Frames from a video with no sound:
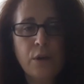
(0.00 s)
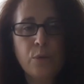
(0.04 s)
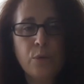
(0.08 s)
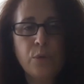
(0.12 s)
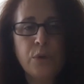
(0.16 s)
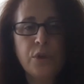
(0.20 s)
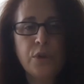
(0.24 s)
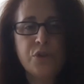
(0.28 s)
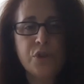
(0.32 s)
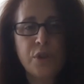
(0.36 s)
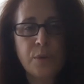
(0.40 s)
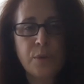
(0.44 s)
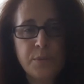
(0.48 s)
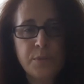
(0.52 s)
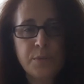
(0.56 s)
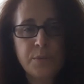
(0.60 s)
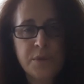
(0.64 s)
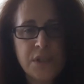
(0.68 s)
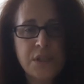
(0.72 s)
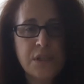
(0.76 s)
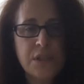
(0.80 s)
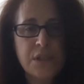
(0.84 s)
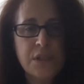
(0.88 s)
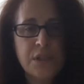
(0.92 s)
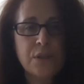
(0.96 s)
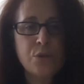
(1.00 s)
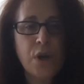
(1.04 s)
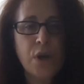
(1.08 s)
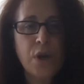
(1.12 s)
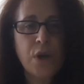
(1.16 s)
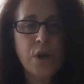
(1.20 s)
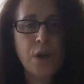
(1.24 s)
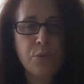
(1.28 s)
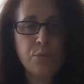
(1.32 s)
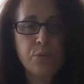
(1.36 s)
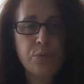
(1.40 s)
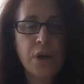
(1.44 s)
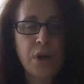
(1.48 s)
We jumped into the
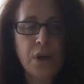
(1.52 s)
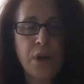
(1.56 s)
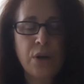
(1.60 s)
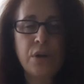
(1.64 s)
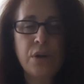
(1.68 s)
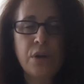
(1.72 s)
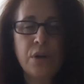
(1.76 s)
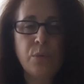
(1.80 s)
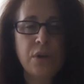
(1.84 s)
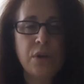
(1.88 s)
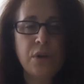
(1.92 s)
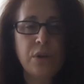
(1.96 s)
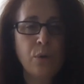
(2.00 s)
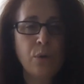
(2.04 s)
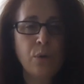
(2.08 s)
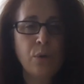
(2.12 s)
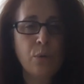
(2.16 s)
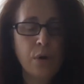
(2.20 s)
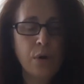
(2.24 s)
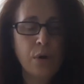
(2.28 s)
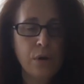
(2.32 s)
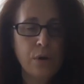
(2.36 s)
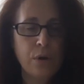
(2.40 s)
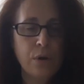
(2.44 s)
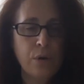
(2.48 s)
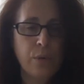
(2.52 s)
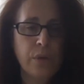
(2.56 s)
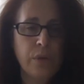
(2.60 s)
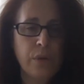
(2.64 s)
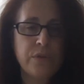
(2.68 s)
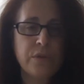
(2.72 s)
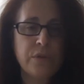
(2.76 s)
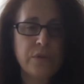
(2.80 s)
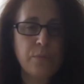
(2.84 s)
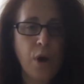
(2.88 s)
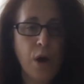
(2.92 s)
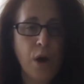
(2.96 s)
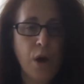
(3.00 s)
tribal priority window work with
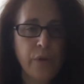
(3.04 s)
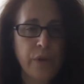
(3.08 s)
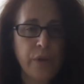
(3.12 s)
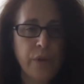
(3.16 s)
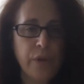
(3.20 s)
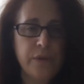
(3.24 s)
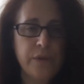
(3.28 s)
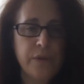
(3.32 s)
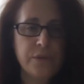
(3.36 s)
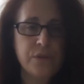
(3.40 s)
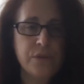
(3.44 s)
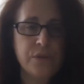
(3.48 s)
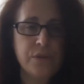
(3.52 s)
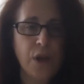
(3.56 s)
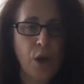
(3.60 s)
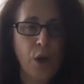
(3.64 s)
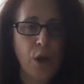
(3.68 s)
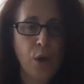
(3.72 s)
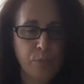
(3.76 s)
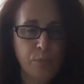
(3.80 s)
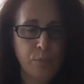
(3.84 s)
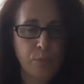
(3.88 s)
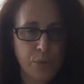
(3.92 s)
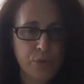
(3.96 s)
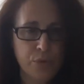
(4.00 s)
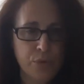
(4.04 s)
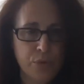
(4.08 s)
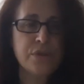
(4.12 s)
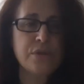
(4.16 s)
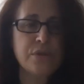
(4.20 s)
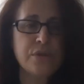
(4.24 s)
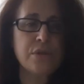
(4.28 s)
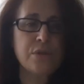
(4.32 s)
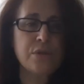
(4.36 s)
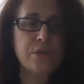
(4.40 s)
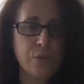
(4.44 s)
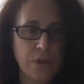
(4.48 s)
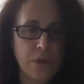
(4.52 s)
some colleagues to help
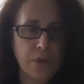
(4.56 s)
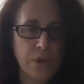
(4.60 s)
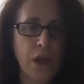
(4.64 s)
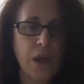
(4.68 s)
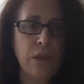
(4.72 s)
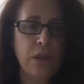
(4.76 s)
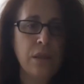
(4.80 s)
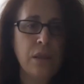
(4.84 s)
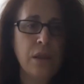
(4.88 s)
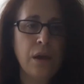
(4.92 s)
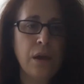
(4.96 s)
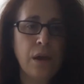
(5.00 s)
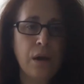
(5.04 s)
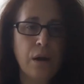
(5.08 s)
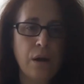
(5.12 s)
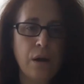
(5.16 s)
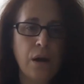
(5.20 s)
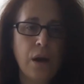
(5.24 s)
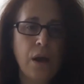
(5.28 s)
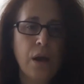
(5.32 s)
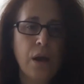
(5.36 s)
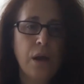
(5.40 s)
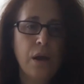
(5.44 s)
boost toward the end there.